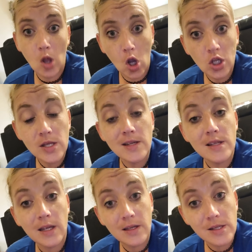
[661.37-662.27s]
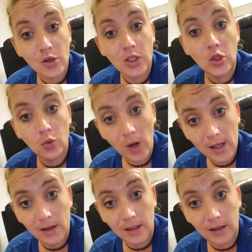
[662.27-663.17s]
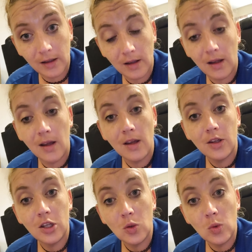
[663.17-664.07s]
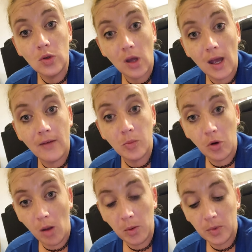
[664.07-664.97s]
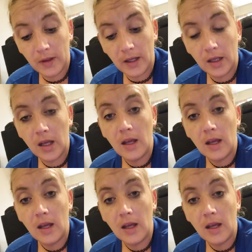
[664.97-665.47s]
long as it's inserted correctly, you will not have a problem with it.